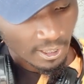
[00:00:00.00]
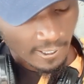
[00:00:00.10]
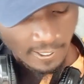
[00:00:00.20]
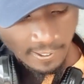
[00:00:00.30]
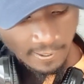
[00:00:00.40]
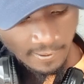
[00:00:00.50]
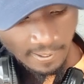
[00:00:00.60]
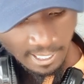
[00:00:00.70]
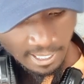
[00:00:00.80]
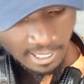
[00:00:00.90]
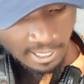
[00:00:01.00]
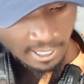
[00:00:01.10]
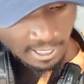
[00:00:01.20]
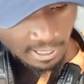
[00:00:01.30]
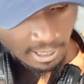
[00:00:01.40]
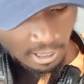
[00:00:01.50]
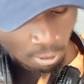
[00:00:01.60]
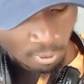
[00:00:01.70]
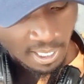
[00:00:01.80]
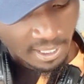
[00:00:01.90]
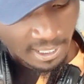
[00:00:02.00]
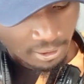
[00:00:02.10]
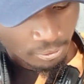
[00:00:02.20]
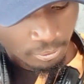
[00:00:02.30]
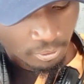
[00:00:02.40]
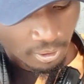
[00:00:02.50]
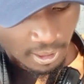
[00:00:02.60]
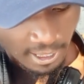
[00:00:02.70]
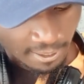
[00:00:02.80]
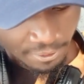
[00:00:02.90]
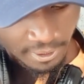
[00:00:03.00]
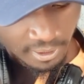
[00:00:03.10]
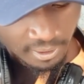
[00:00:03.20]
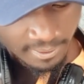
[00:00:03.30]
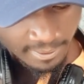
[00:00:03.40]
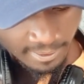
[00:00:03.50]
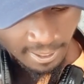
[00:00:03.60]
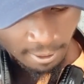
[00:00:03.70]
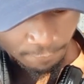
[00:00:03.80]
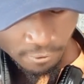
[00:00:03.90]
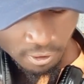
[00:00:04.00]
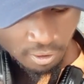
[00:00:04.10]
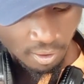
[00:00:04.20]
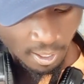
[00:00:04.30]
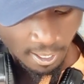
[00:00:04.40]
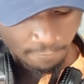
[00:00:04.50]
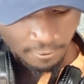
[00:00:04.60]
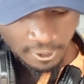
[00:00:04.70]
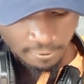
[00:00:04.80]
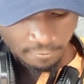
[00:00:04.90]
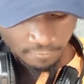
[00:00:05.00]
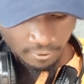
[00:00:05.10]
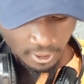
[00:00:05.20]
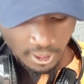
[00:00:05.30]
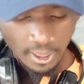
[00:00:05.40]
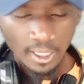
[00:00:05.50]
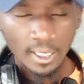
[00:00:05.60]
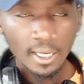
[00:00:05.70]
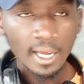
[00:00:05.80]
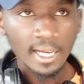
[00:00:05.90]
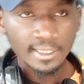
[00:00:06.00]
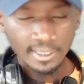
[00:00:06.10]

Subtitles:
a 1, a 2, a 3, a 4, a 5, a